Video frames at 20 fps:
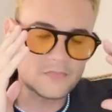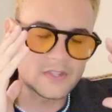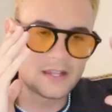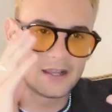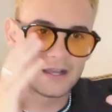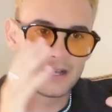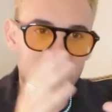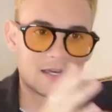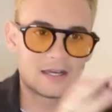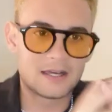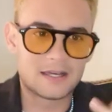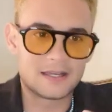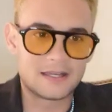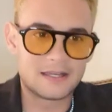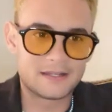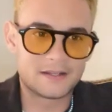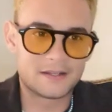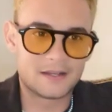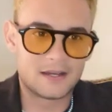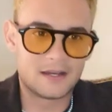
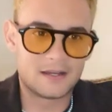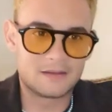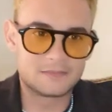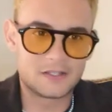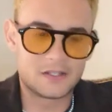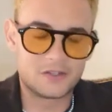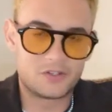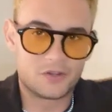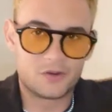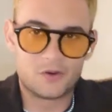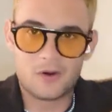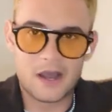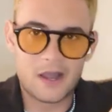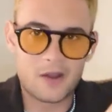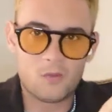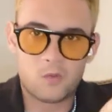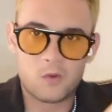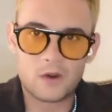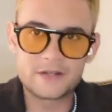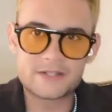
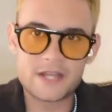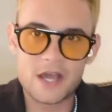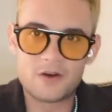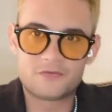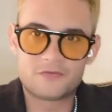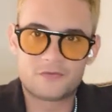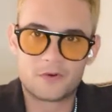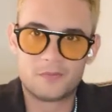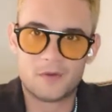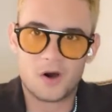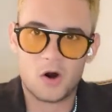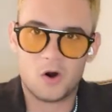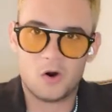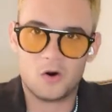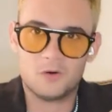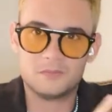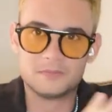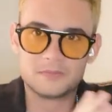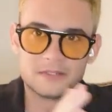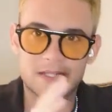I went out from
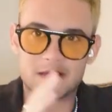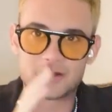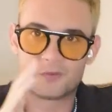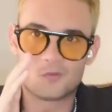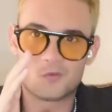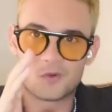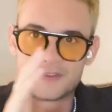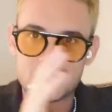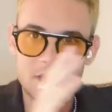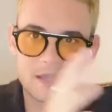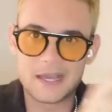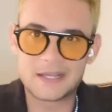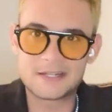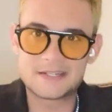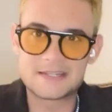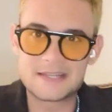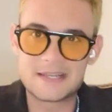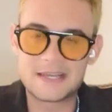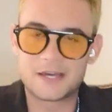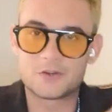home, like, with the
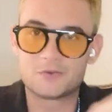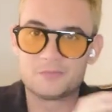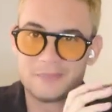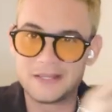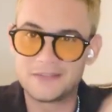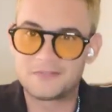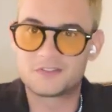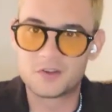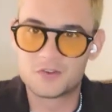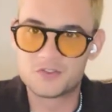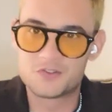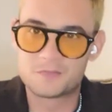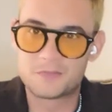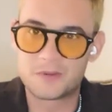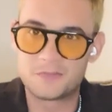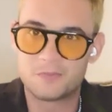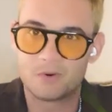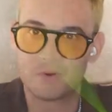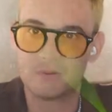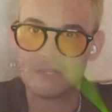idea to meet those
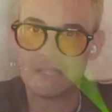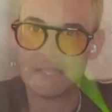people,